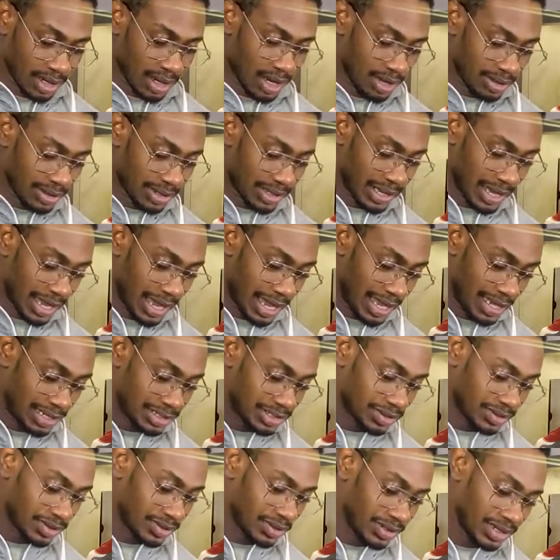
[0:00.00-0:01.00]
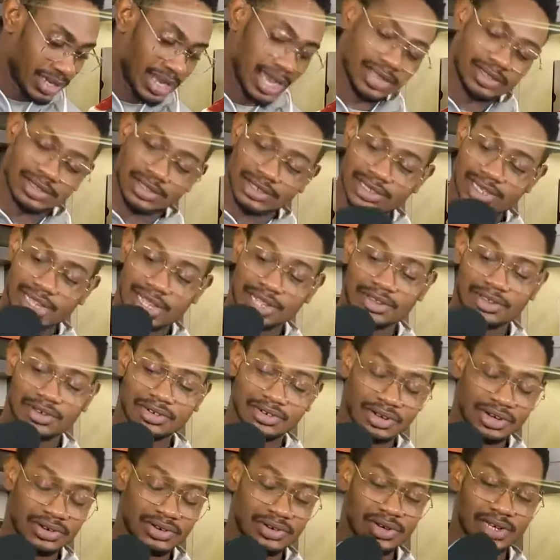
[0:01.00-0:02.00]
Okay, so yeah, just like your
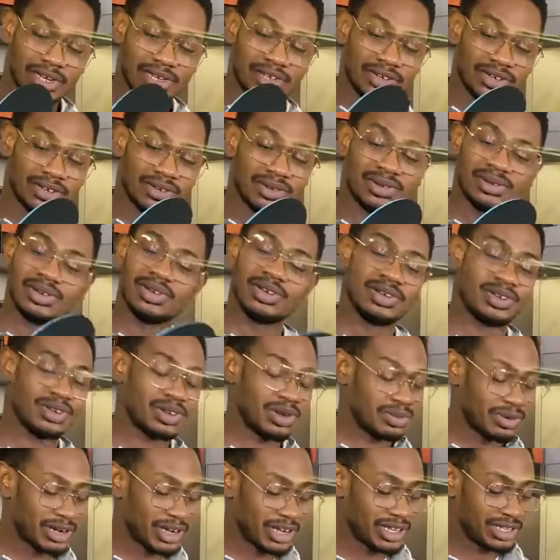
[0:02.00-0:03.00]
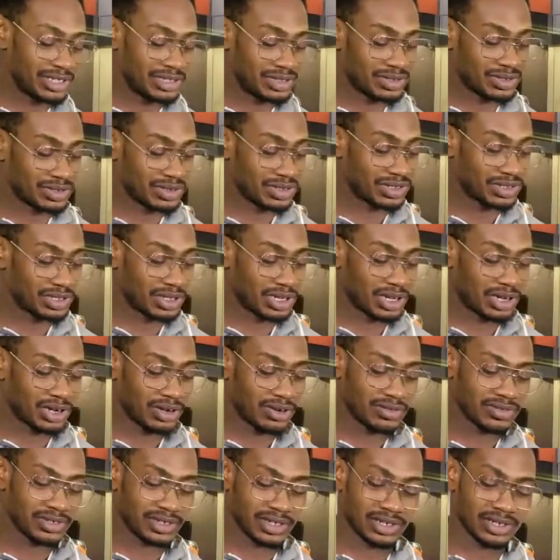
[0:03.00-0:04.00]
regular normal insole
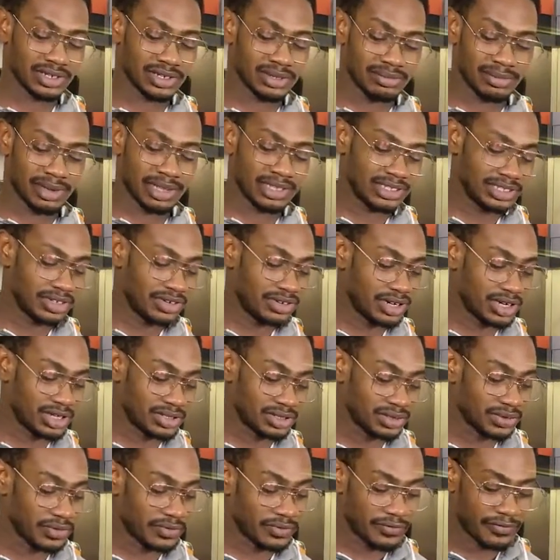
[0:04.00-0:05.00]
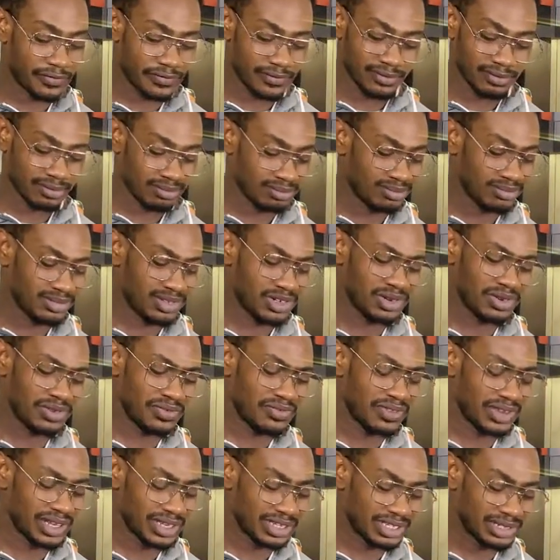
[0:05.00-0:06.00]
stuff, the material so
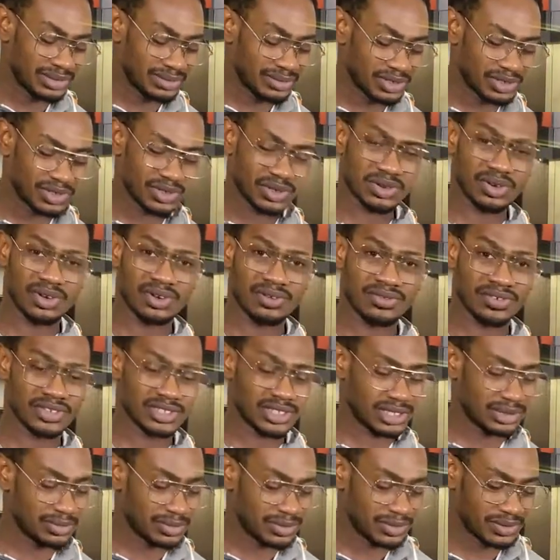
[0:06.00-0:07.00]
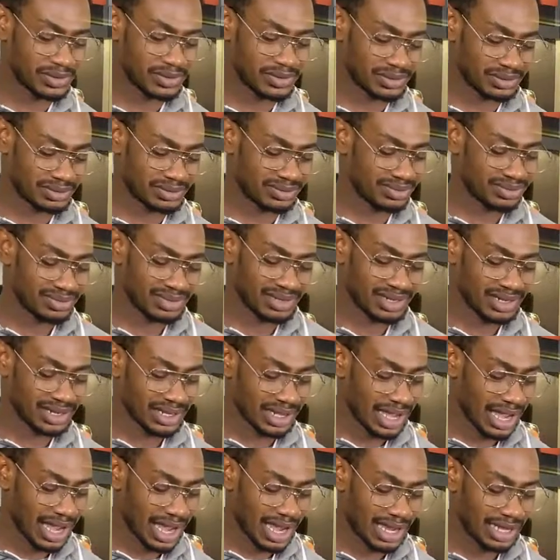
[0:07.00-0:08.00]
flexible, so comfortable,
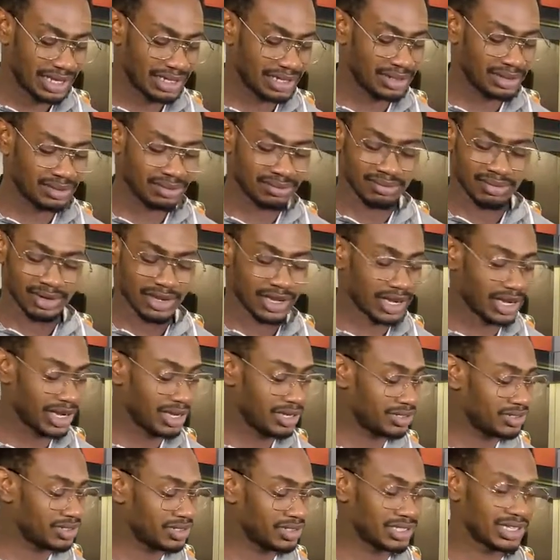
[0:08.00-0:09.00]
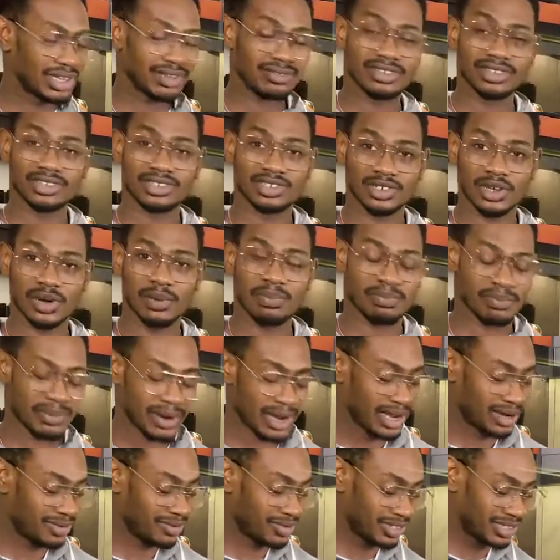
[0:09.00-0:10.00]
and yeah, you just have the
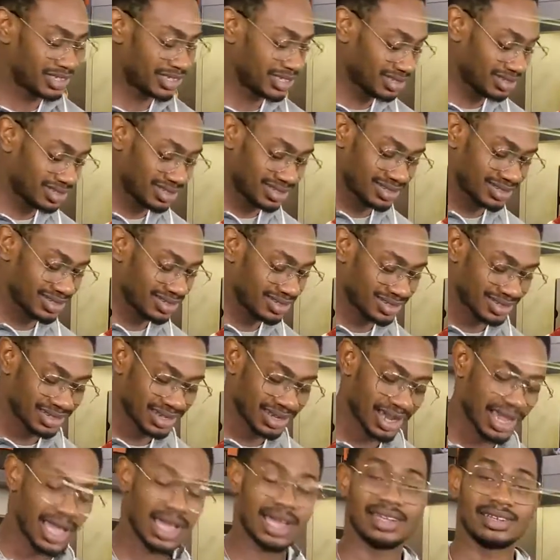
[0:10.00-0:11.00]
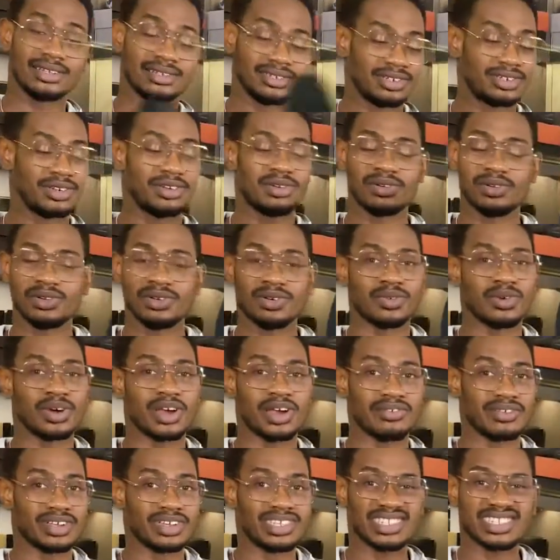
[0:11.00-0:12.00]
Jumpman, which is
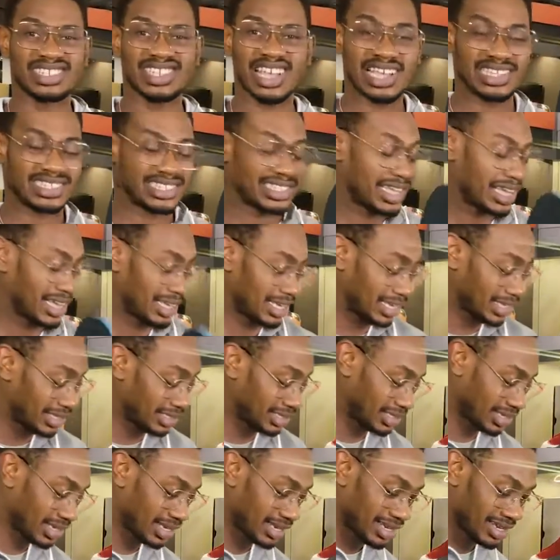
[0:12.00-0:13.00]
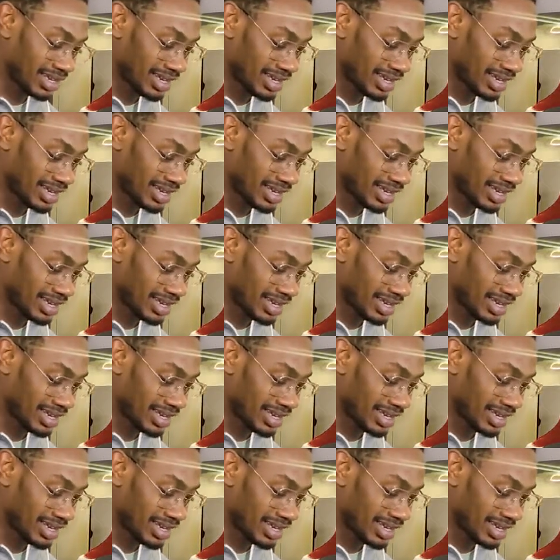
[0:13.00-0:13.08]
whatever the size tag is.